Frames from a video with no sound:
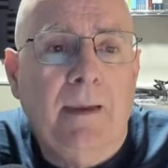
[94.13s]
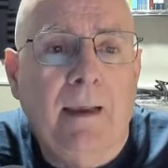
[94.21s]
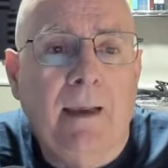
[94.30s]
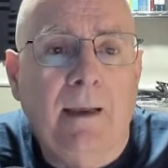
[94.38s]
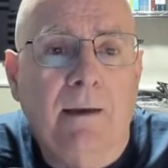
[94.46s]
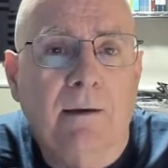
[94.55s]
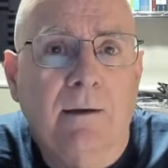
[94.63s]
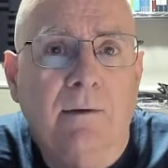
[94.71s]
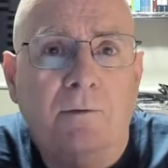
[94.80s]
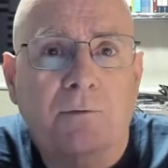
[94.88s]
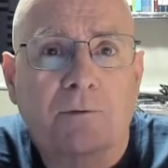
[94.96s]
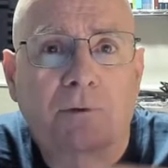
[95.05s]
And
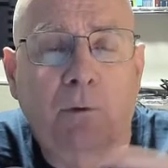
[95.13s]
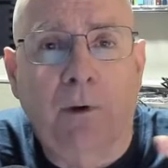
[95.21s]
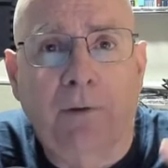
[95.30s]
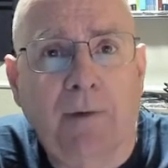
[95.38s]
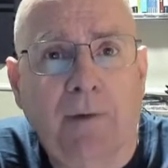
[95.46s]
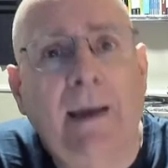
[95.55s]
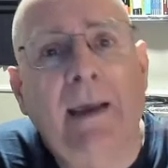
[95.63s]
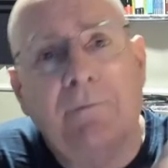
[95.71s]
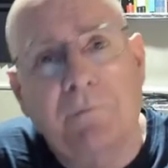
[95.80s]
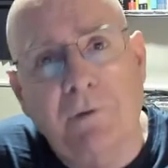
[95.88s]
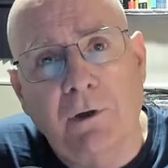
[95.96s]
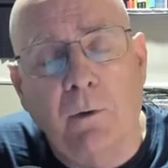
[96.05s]
so if I
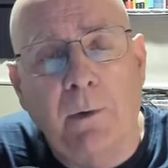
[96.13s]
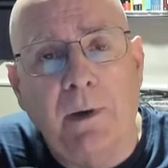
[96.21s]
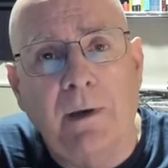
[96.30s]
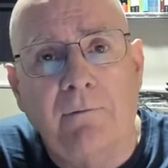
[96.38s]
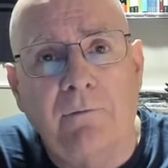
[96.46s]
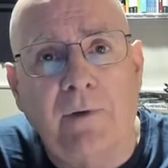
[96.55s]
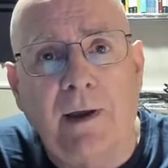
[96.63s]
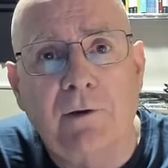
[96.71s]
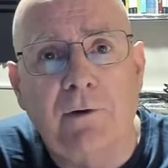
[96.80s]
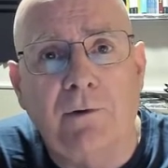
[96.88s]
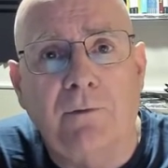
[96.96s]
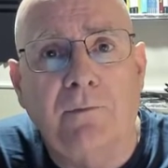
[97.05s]
have to go in and find
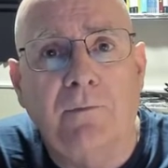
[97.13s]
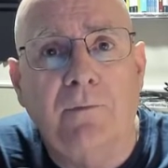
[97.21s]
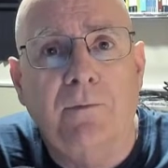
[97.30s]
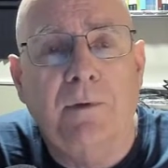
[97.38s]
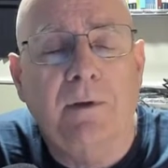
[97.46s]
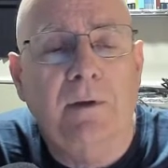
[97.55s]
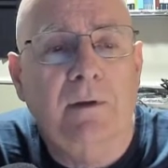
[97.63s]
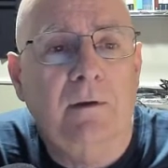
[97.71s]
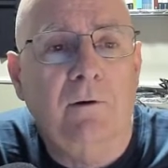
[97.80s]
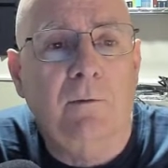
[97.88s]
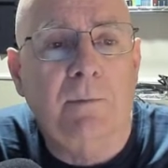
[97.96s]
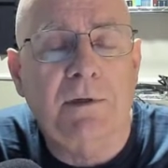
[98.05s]
your
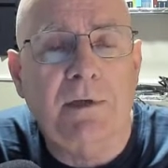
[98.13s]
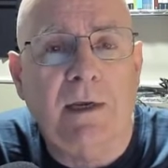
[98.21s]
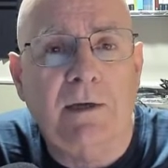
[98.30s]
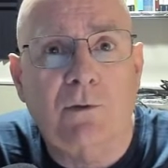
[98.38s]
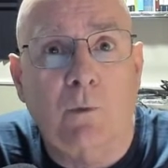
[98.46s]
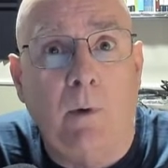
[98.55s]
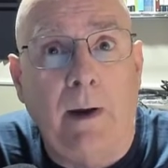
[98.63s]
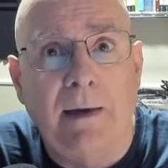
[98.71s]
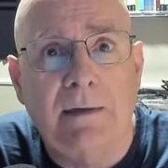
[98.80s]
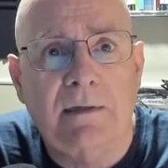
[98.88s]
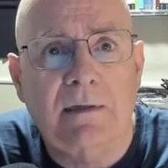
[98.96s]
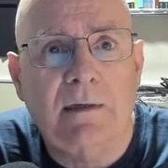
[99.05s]
mistakes
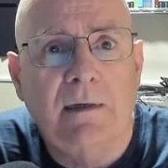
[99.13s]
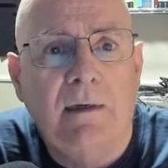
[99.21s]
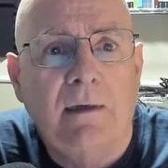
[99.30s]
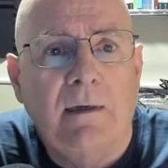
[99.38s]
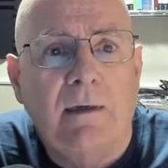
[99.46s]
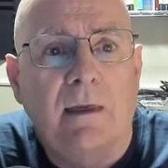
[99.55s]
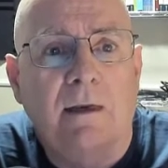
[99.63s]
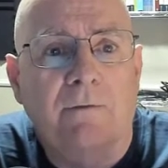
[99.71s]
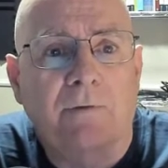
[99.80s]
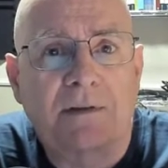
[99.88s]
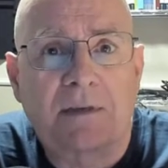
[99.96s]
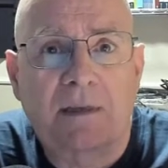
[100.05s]
twice, and if
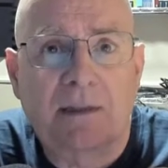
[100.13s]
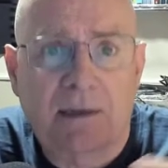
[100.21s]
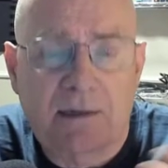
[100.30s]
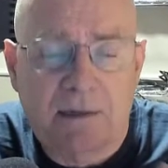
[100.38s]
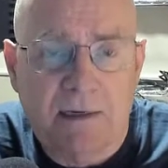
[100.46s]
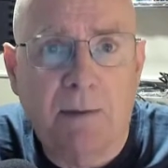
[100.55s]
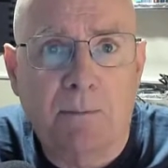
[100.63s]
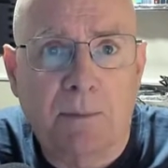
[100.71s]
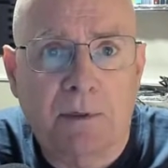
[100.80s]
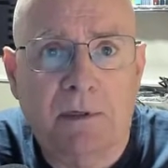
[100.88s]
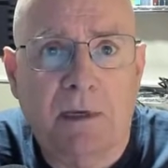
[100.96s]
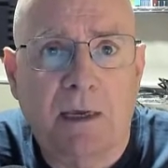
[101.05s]
I see that same
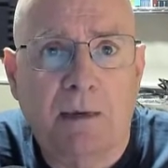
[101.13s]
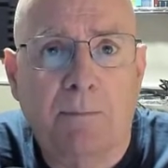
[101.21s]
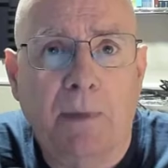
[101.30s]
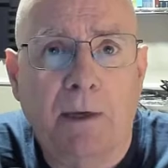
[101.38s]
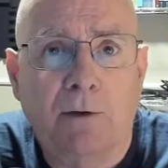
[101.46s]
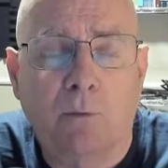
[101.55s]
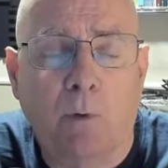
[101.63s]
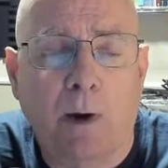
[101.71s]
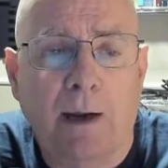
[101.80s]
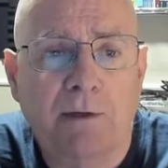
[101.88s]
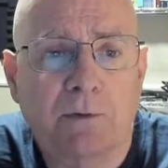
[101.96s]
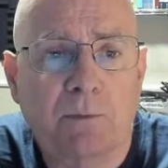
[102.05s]
mistake made
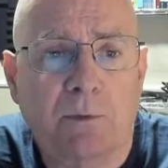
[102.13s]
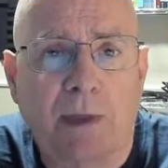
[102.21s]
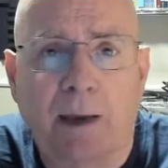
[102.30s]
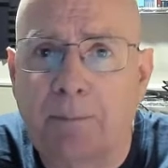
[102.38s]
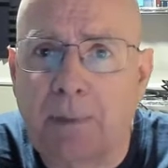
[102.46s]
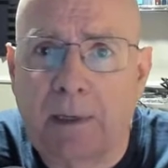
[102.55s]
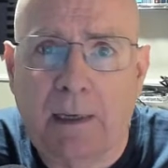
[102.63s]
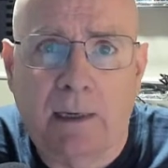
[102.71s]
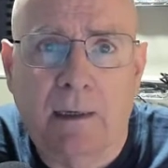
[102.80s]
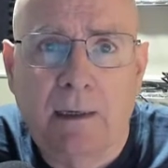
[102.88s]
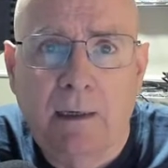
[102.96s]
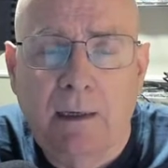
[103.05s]
twice without
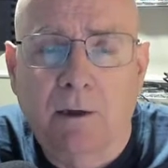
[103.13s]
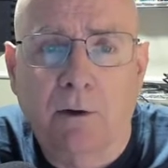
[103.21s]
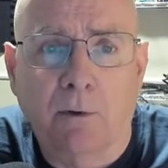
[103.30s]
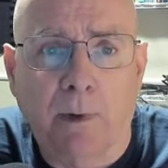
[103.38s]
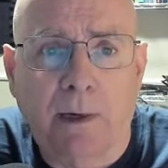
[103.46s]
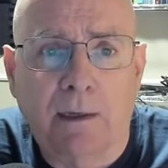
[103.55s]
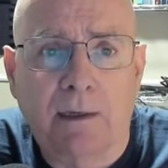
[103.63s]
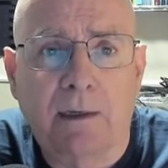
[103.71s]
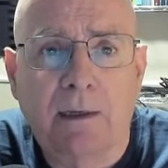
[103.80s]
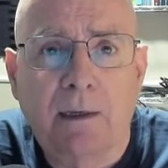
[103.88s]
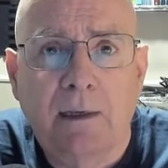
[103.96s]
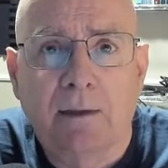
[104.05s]
being
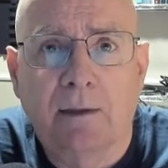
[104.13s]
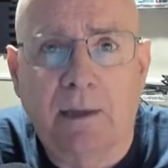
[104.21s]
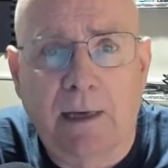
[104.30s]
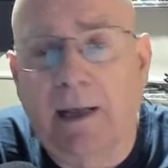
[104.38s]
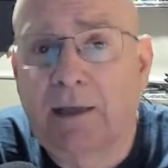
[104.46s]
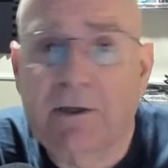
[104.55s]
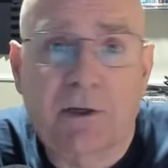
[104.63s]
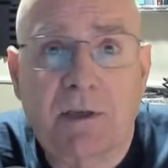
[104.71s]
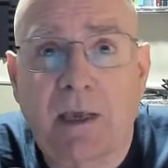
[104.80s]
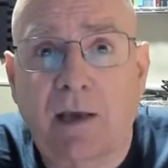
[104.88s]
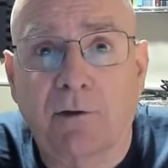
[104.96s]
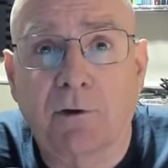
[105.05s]
corrected, then I just
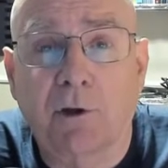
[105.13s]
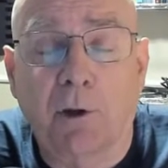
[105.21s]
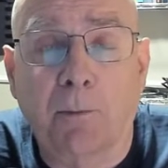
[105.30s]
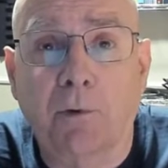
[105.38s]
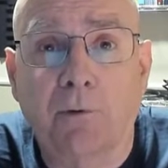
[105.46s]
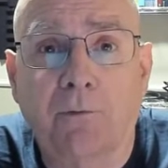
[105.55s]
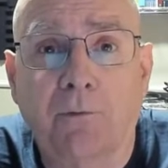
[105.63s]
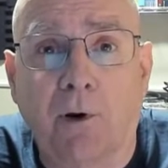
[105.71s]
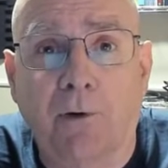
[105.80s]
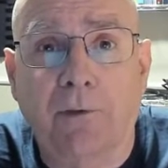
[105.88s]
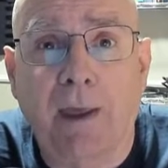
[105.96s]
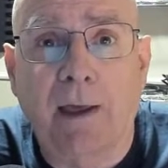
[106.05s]
count double
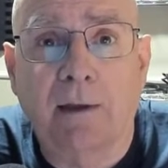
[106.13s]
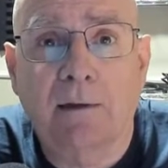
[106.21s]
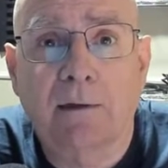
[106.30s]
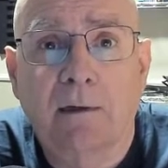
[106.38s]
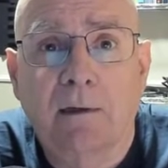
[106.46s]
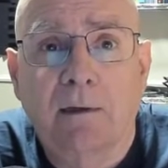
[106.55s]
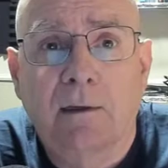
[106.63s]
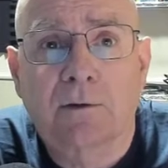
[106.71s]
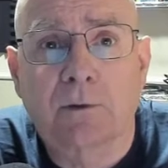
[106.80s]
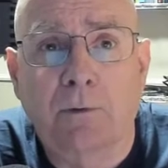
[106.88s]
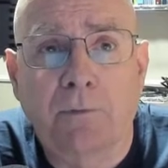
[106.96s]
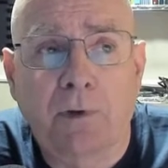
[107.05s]
for that.
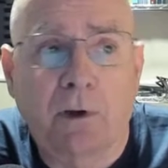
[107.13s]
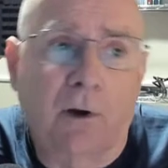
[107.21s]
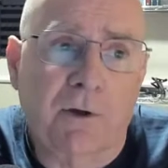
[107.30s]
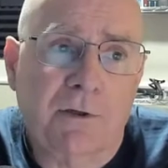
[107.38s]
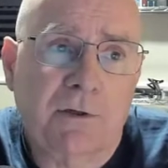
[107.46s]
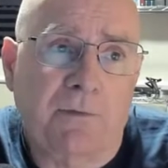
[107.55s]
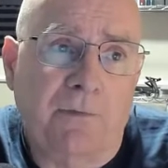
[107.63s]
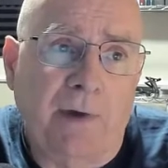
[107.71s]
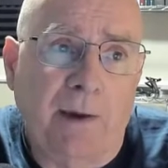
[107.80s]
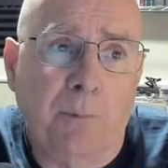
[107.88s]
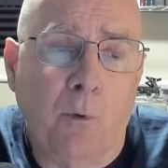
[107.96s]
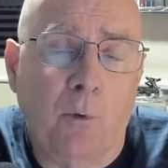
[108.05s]
So if it cost you
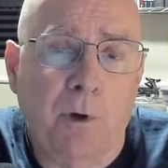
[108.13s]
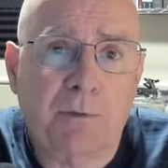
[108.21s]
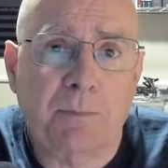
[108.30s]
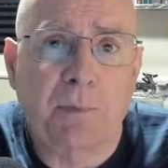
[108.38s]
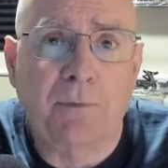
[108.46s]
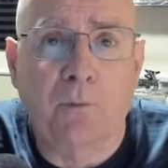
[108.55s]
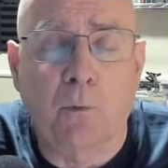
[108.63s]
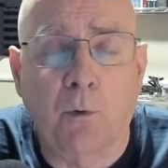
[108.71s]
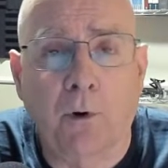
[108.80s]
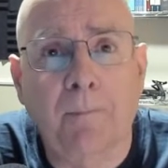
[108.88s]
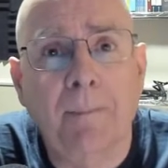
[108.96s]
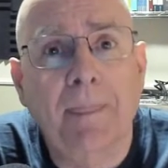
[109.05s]
5 points
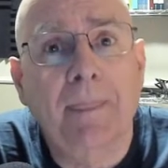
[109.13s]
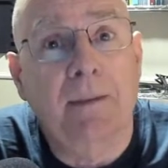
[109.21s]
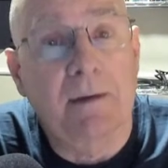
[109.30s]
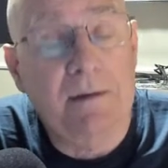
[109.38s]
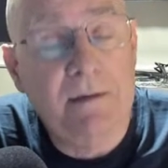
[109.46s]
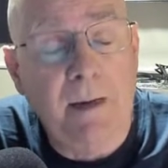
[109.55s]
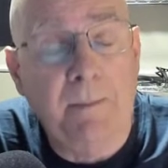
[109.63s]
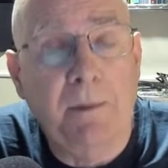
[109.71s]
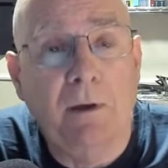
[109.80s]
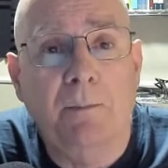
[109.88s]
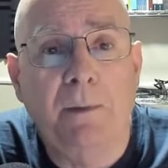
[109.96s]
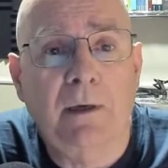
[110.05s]
before, this time
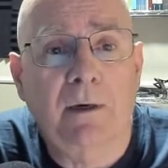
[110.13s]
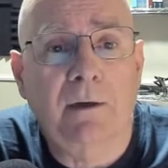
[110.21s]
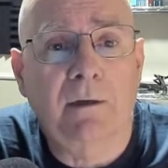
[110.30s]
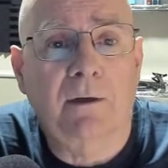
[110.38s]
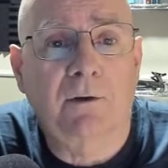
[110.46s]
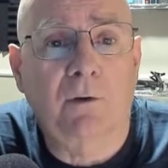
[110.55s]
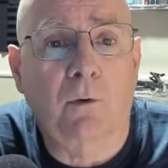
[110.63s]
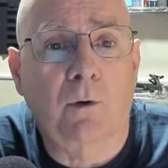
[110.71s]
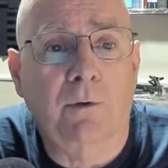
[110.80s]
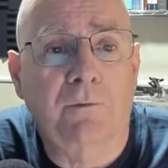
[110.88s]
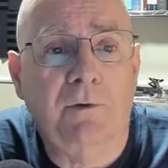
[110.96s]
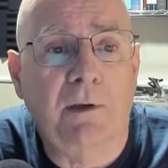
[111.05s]
it'll be a
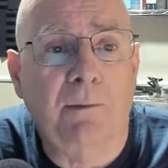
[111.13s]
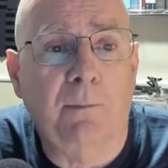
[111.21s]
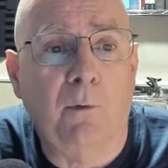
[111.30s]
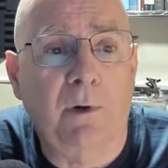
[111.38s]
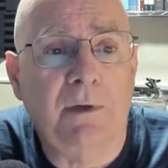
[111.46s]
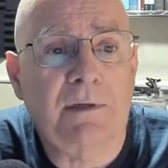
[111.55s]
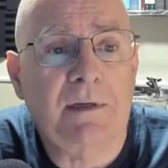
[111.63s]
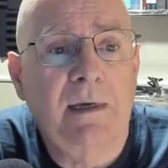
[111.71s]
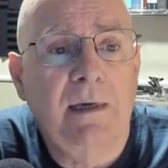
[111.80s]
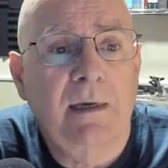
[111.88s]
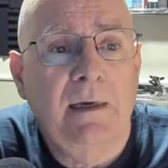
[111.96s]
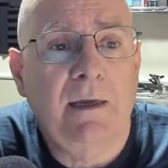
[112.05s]
total of 10 points.
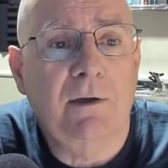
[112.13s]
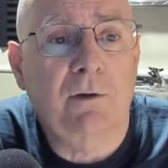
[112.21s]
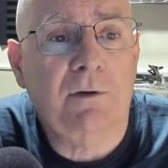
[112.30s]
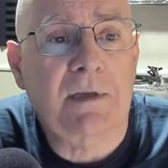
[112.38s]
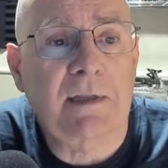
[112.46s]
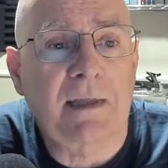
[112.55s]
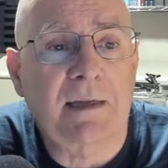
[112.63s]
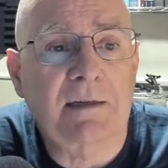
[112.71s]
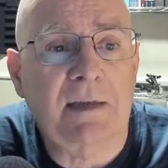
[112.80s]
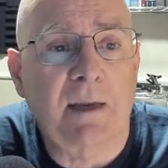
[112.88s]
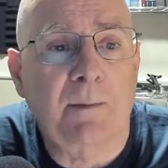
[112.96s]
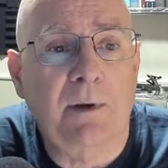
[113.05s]
And you'll see that
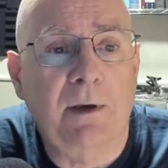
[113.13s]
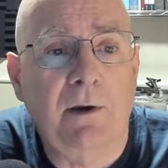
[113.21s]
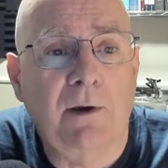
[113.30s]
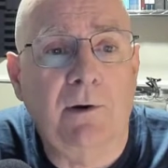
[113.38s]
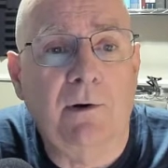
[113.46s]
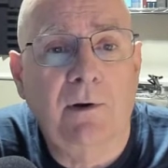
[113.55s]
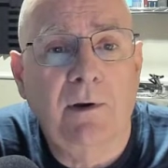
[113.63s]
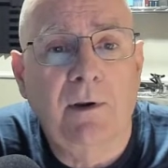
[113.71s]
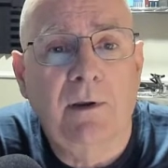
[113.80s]
statement here.